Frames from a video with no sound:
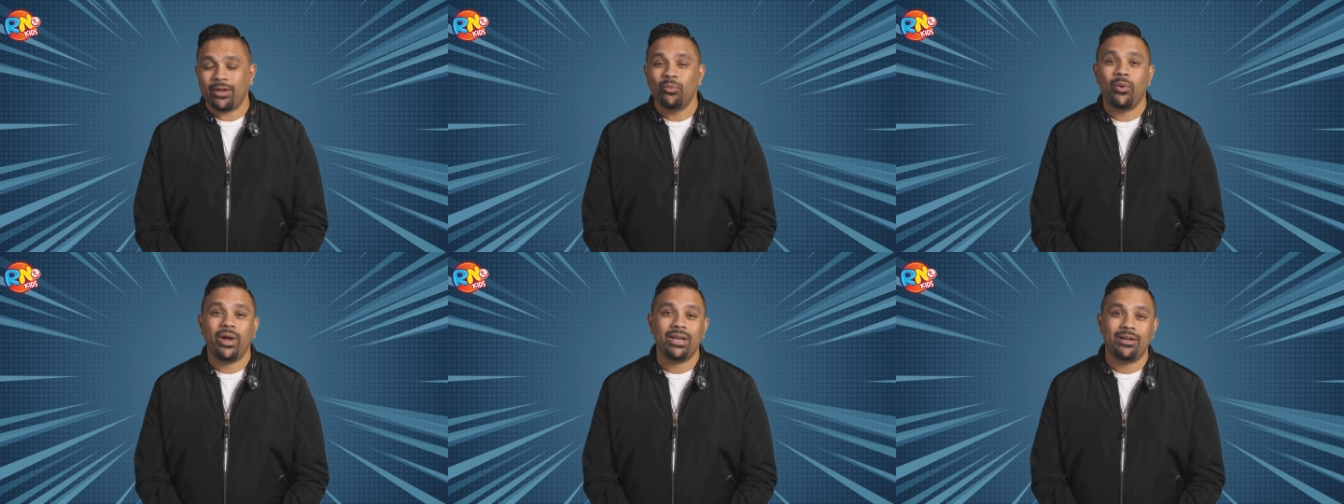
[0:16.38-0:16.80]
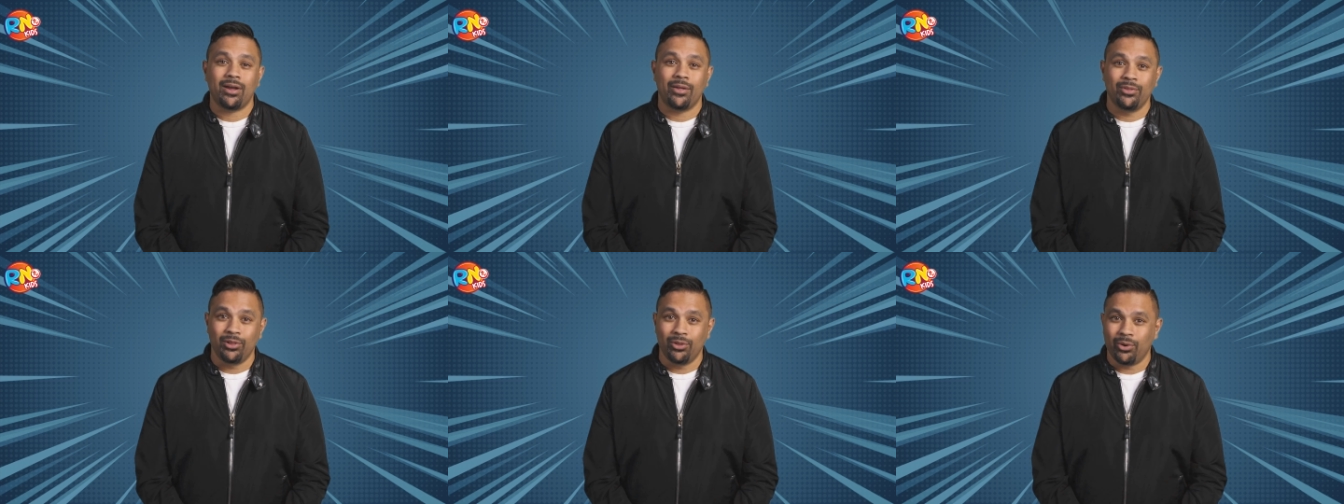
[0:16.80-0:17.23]
and waited on
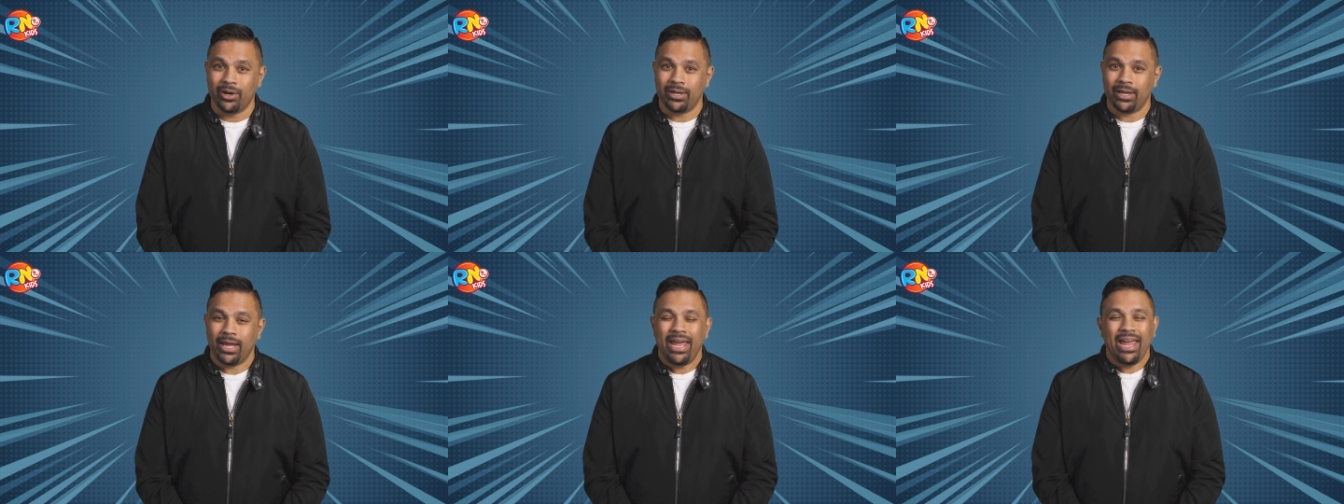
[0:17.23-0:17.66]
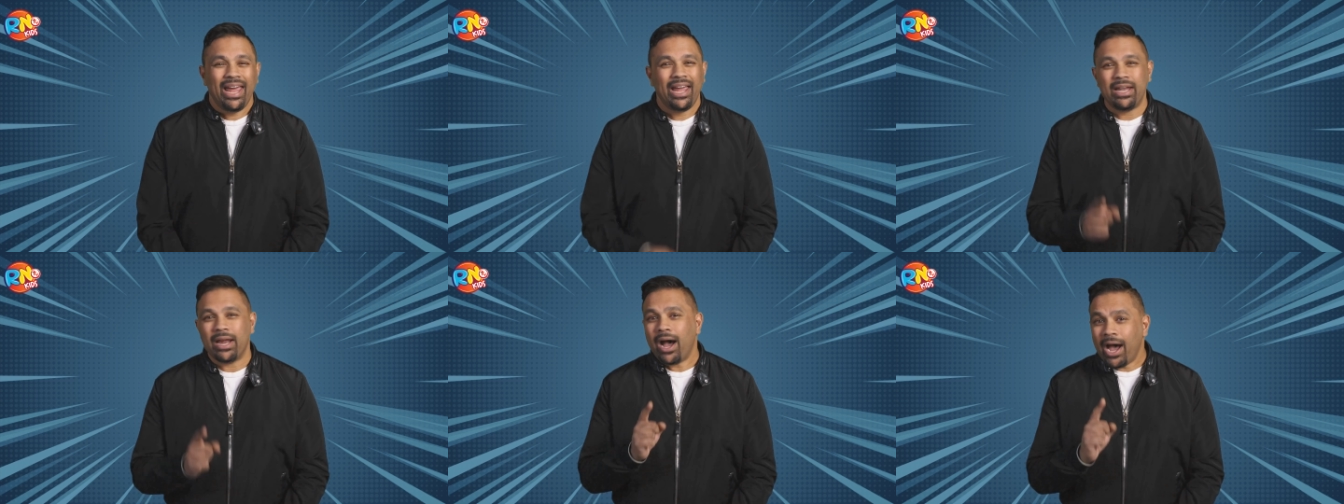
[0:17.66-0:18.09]
the Lord,
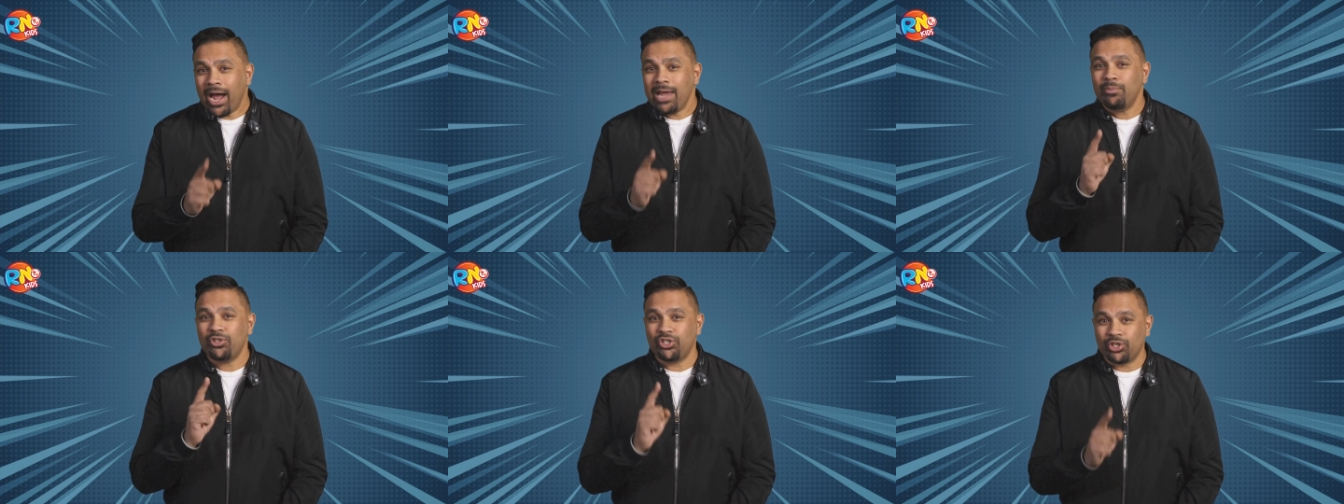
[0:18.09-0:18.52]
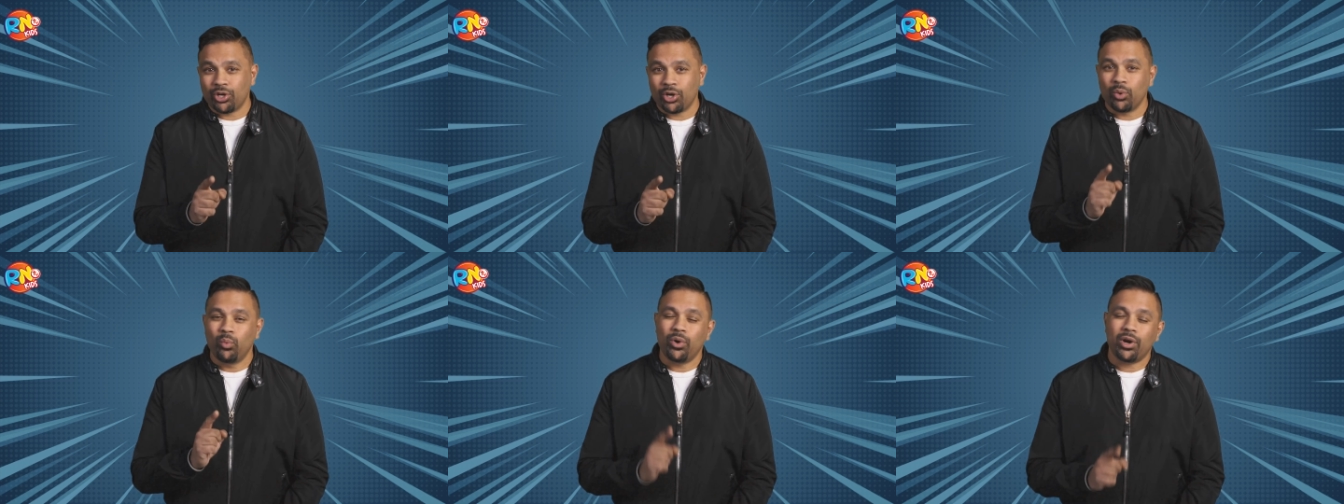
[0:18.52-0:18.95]
and I'm
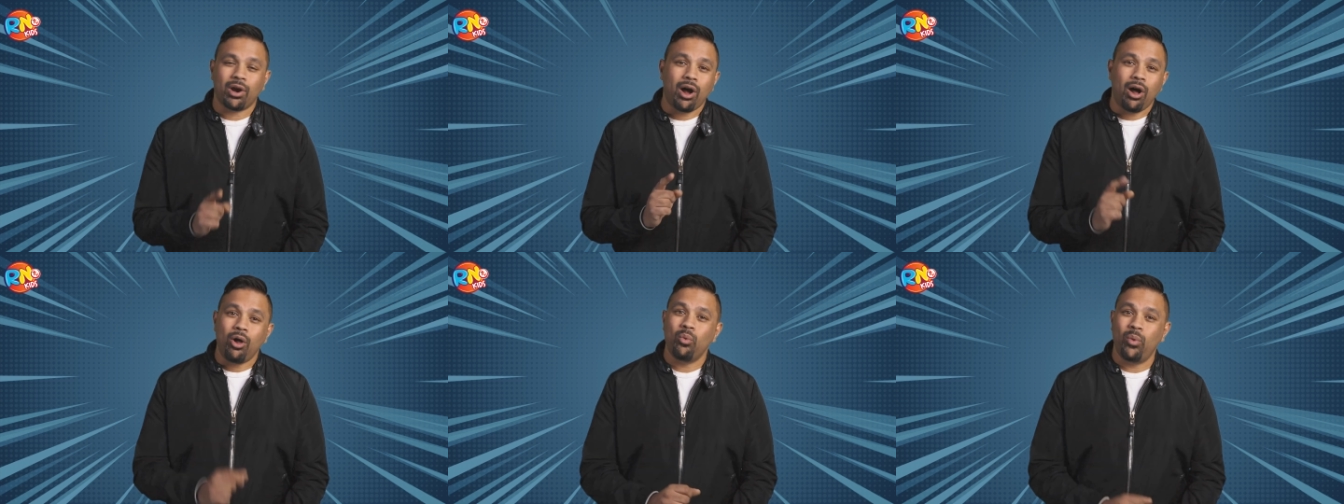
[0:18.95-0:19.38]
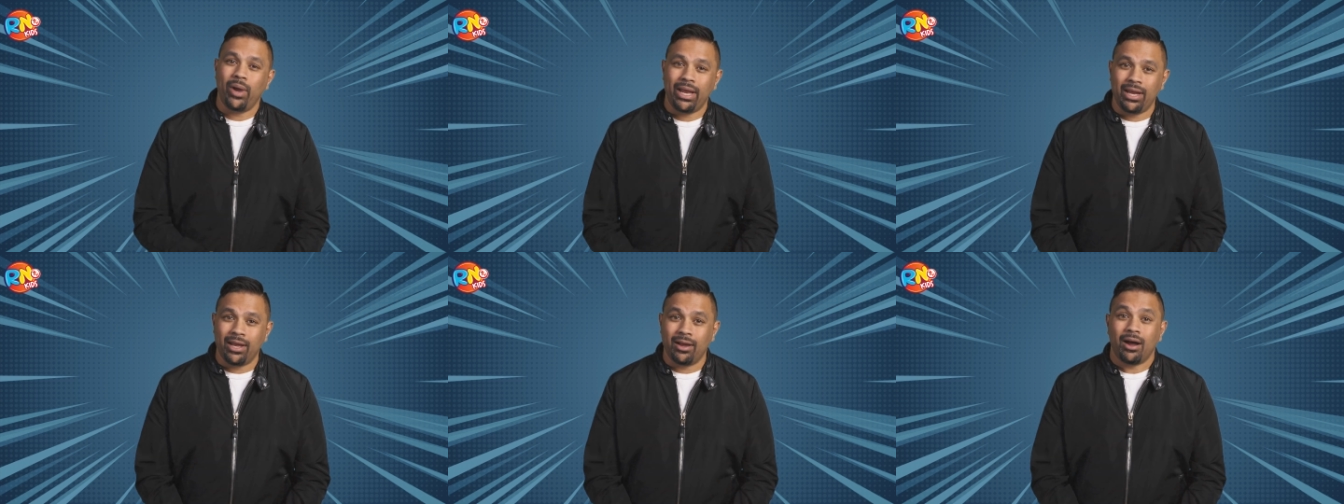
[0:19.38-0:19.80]
sure we're all
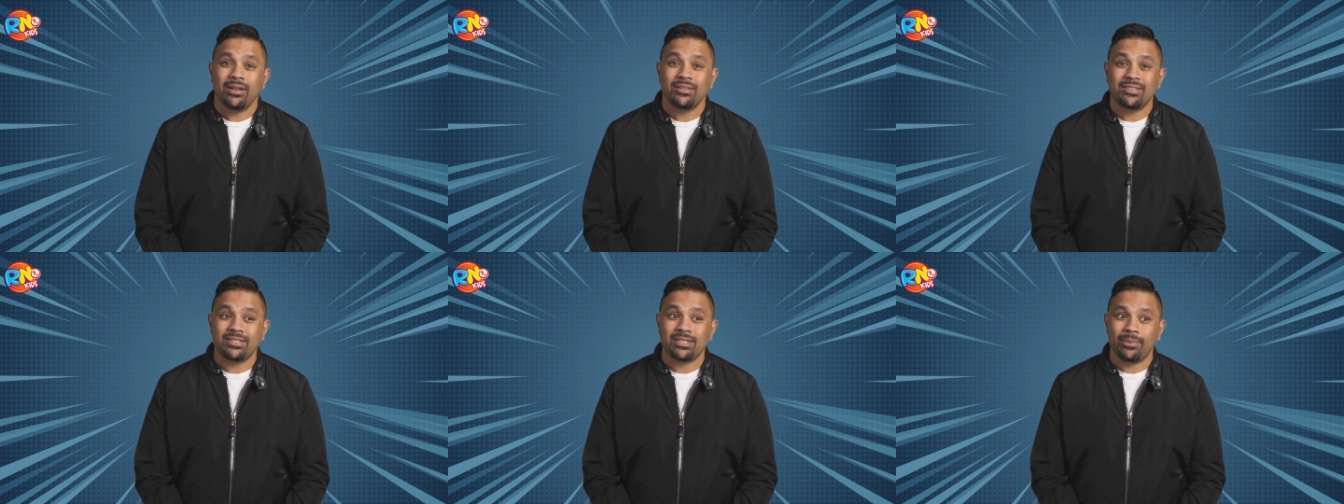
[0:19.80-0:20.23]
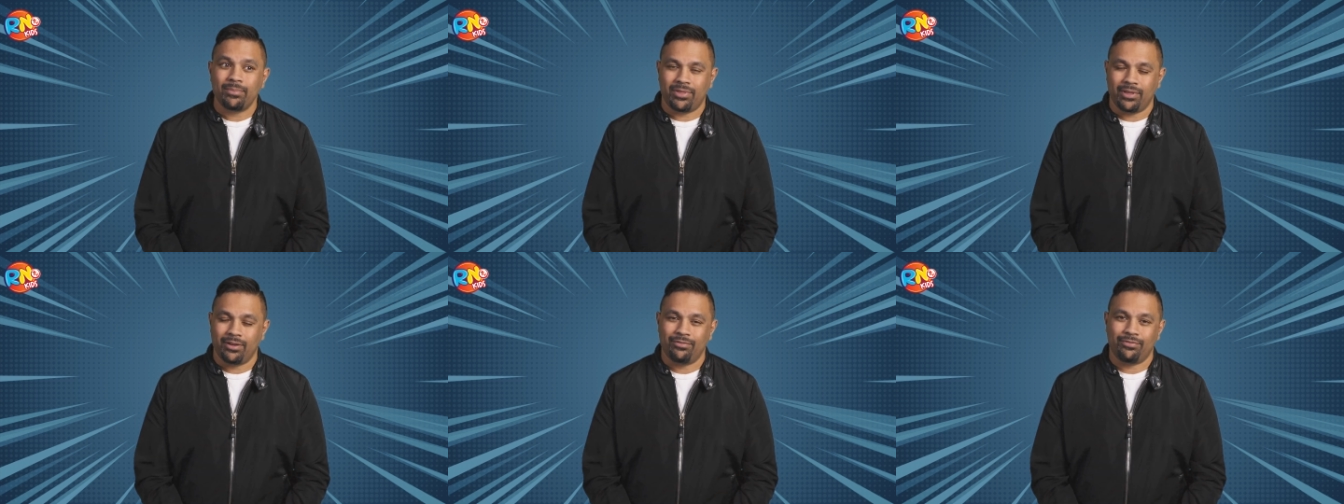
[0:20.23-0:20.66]
waiting on
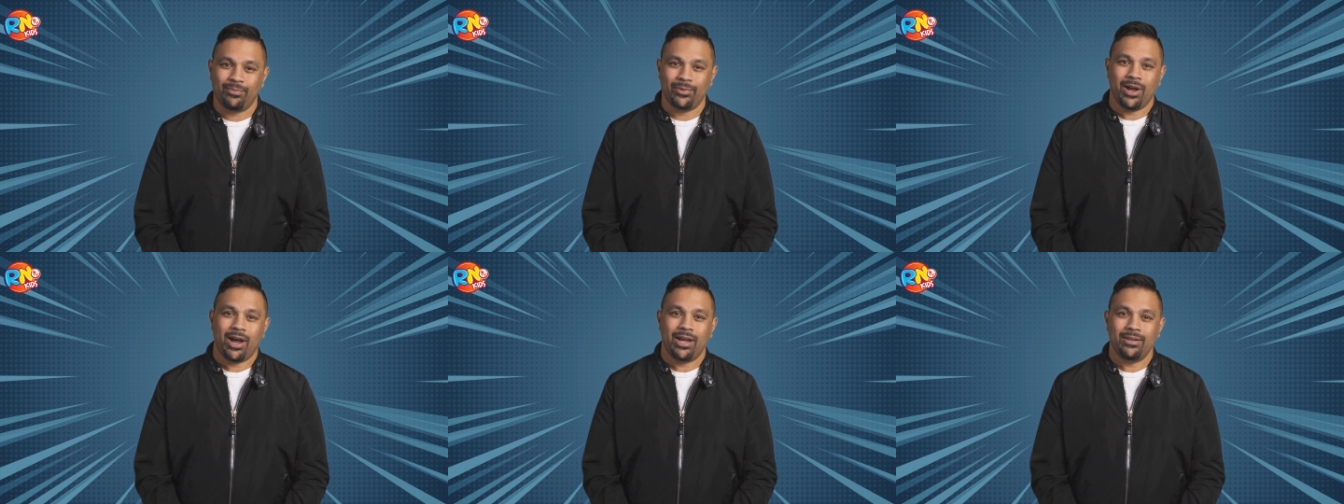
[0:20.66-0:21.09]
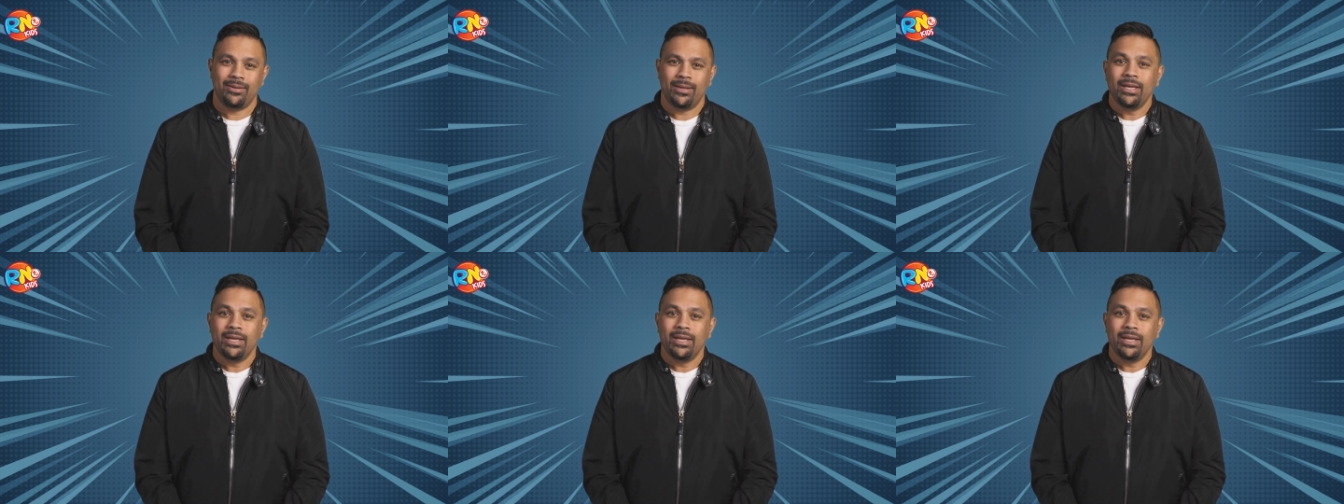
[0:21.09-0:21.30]
something from God.